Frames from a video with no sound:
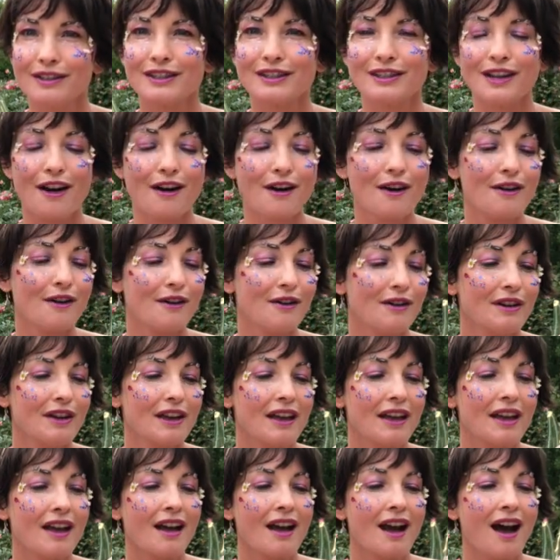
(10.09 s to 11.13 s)
So
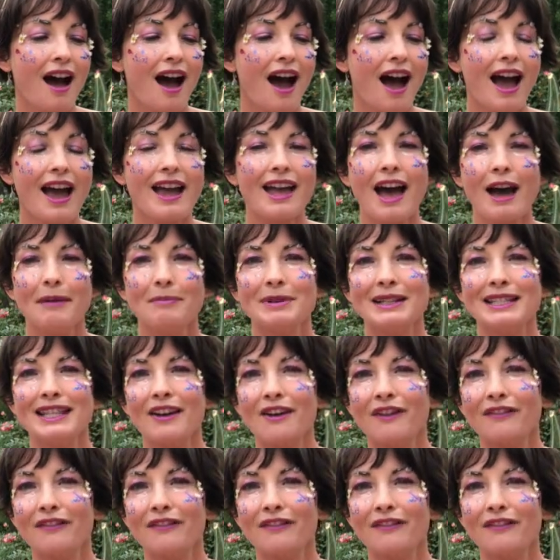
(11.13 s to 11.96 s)
I happen to